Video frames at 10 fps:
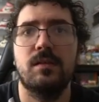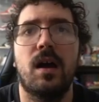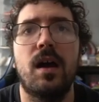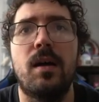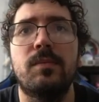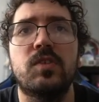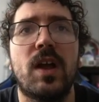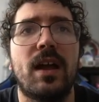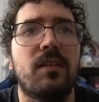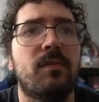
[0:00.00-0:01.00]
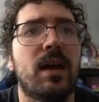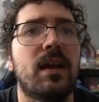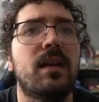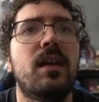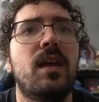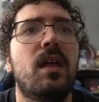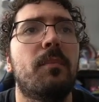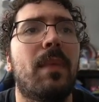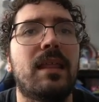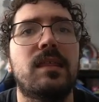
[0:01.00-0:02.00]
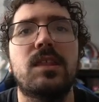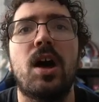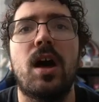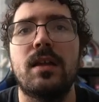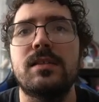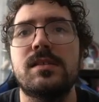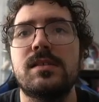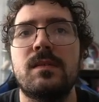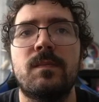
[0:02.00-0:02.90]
um, track of my my thoughts.